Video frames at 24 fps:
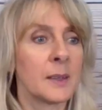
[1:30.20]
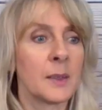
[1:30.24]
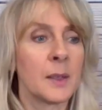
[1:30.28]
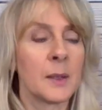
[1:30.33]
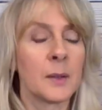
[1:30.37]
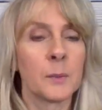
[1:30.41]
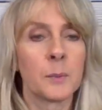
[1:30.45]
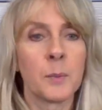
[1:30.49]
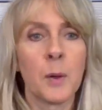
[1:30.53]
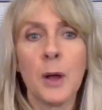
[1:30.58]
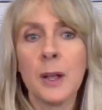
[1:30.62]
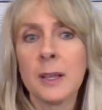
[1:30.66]

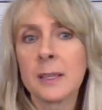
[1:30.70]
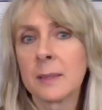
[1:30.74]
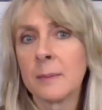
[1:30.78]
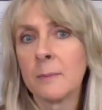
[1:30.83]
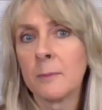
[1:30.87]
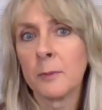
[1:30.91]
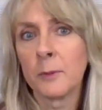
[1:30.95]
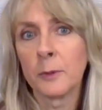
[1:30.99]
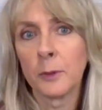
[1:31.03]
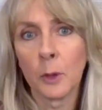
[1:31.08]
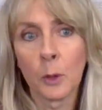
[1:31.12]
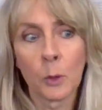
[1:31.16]
bought some
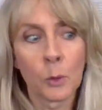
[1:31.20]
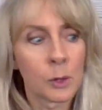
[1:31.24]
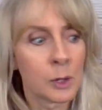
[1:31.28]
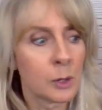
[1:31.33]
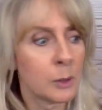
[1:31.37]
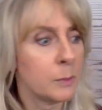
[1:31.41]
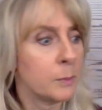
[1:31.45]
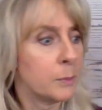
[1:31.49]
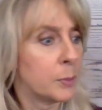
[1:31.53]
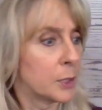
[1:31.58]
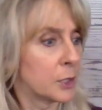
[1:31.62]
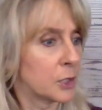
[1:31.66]
floral
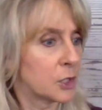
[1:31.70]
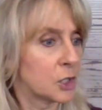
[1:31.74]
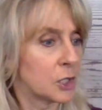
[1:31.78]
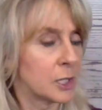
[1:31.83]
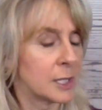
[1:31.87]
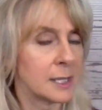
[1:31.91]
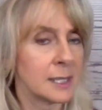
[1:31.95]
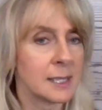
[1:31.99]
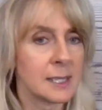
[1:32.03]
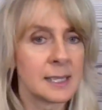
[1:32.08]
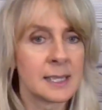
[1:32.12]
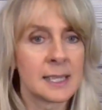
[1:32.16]

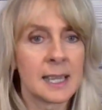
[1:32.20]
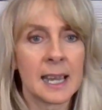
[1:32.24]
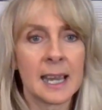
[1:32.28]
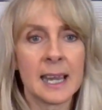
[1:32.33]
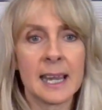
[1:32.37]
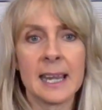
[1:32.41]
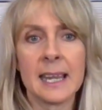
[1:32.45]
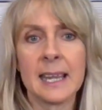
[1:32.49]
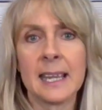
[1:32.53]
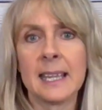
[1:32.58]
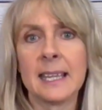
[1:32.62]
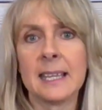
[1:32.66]
bushes
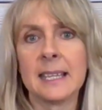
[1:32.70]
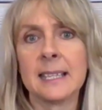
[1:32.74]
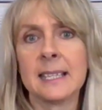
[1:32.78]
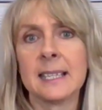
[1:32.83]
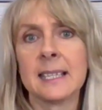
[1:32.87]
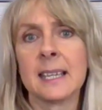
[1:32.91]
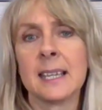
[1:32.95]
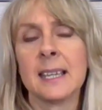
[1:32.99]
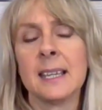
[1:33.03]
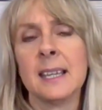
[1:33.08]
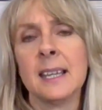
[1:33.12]
and,